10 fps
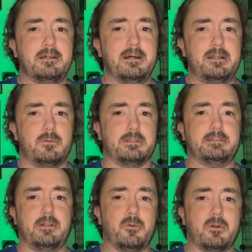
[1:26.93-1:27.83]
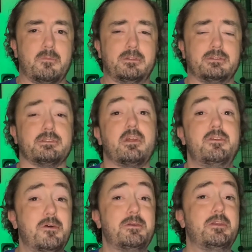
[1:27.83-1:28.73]
I don't want to sit through commercials.
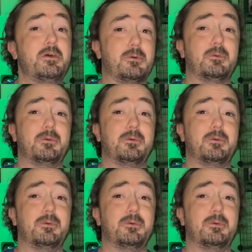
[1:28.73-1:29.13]
No, you do.